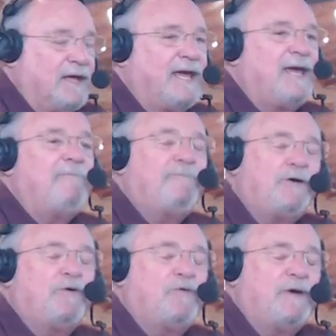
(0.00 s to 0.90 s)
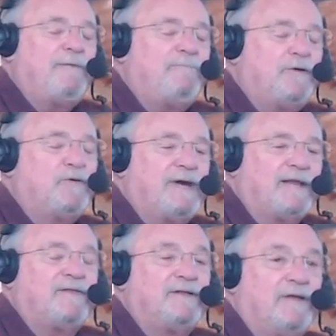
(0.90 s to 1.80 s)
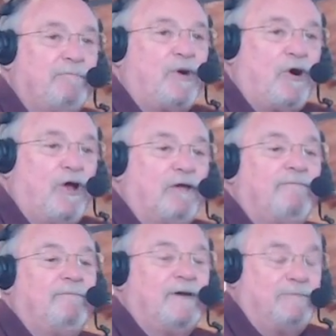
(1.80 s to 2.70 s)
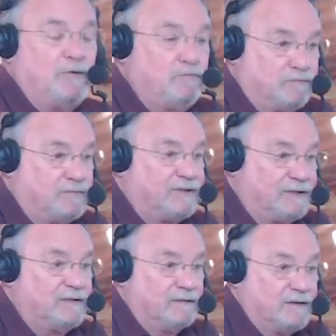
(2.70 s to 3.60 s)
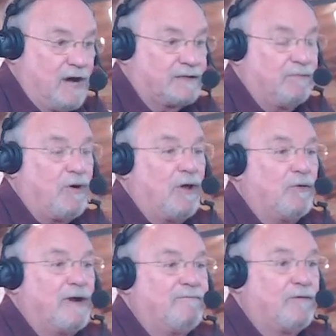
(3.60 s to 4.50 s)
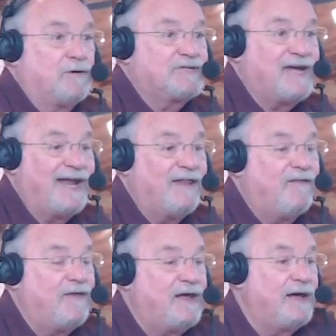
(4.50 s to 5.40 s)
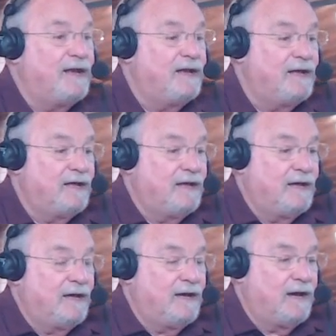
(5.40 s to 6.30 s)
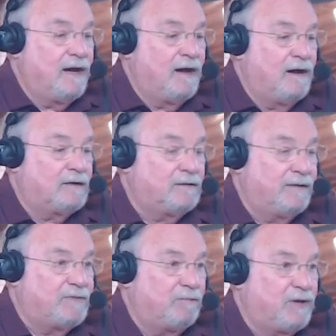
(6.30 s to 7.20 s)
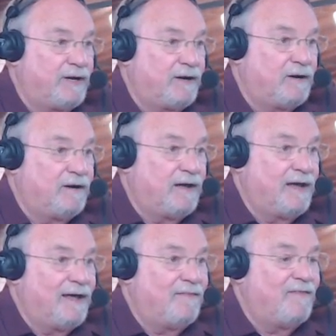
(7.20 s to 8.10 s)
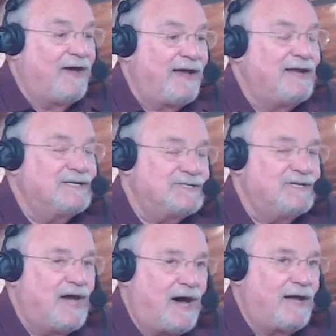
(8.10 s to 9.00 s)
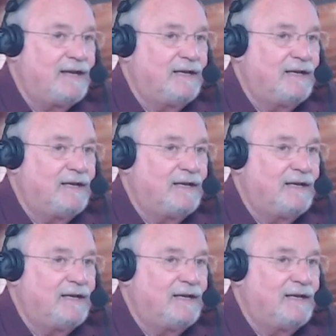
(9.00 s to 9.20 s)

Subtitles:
If you get the ball, if you knock the ball away first and then clip the player, that is not